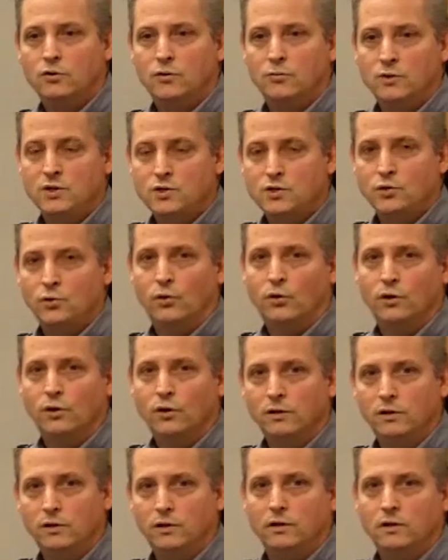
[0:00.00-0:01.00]
can be
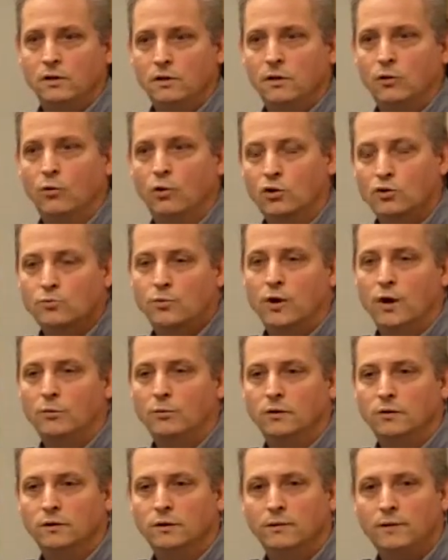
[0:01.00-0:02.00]
sure that it works
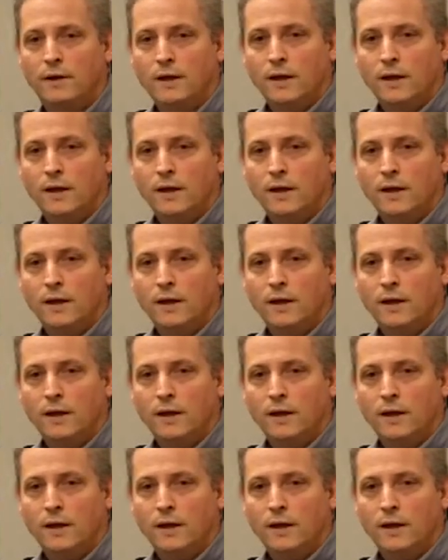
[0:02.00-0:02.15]
properly.